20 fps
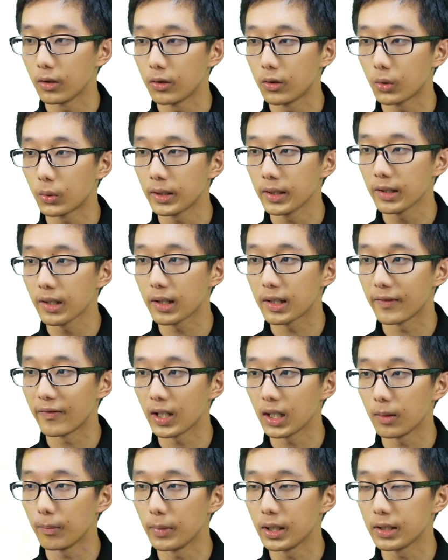During the
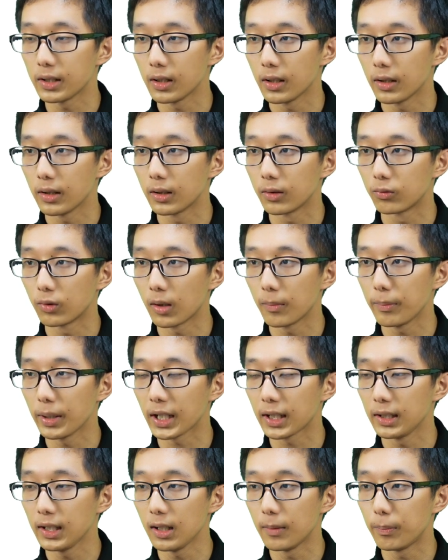development, the
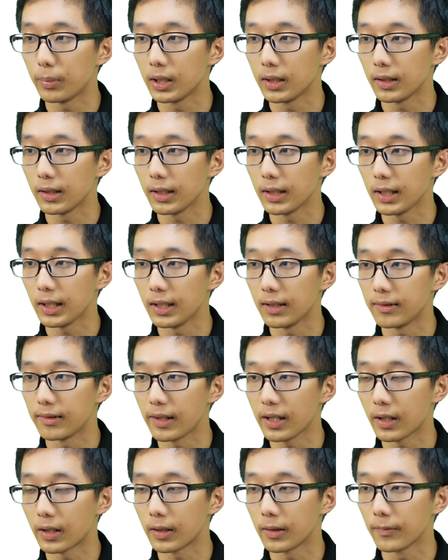rhombic lip is
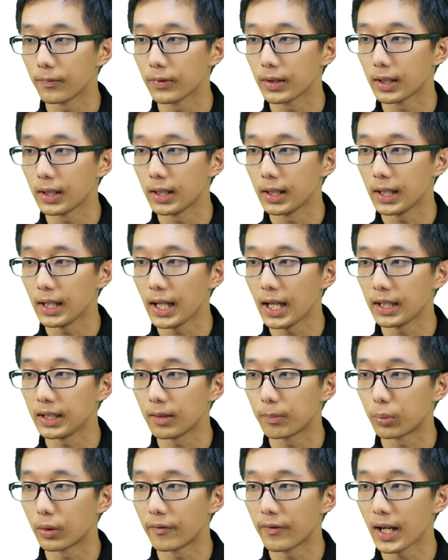there, and
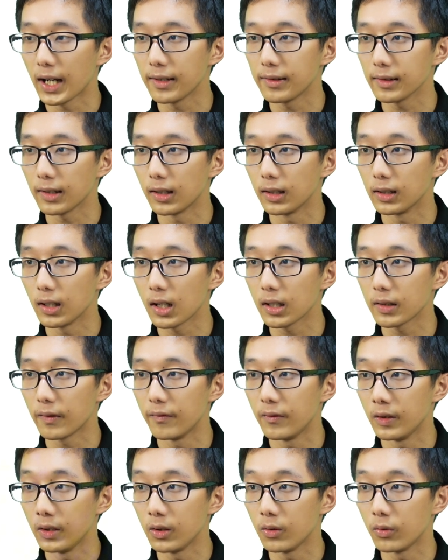it provides a lot
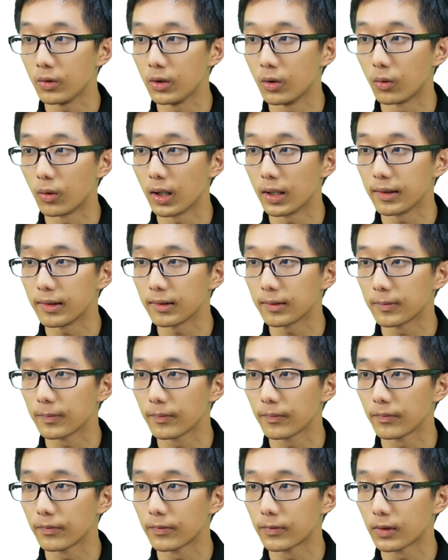of new neurons.
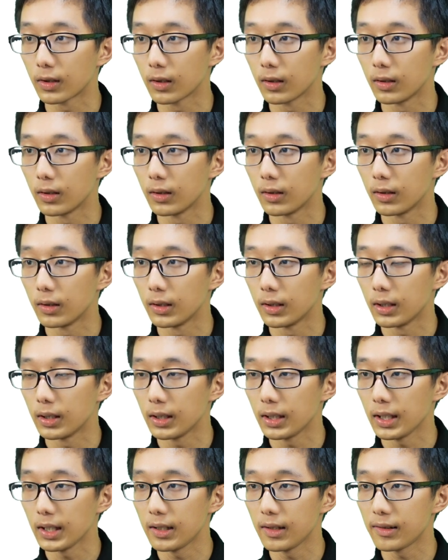
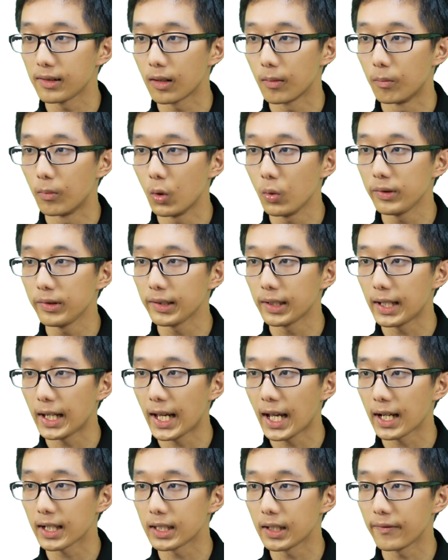It is the most
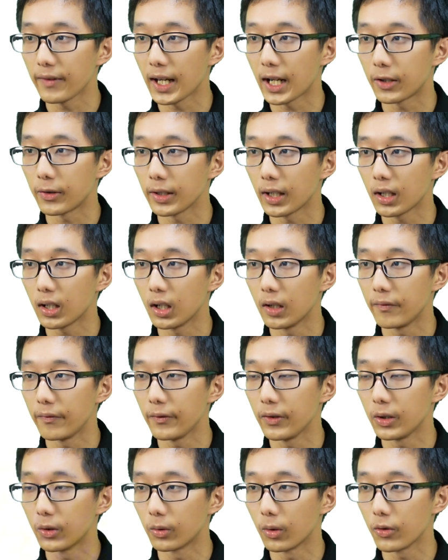active area of
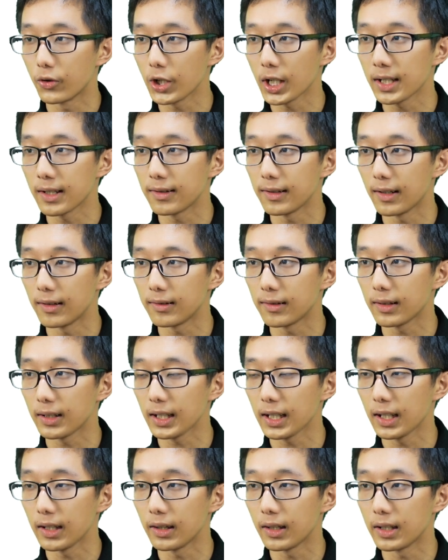neurogenesis
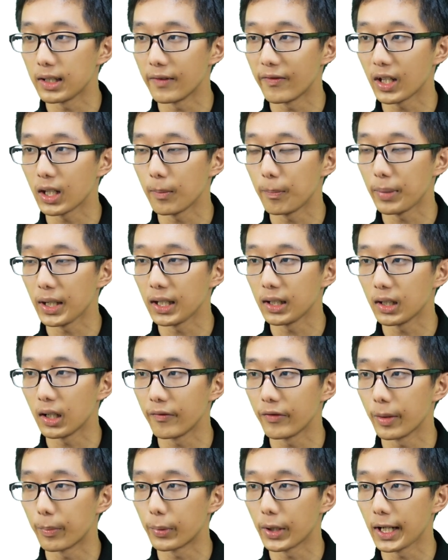in the developing
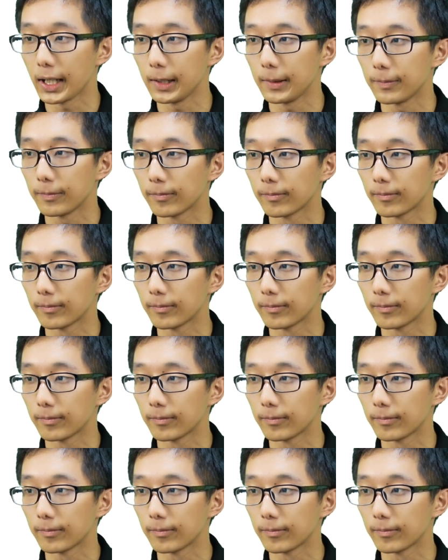of the brain.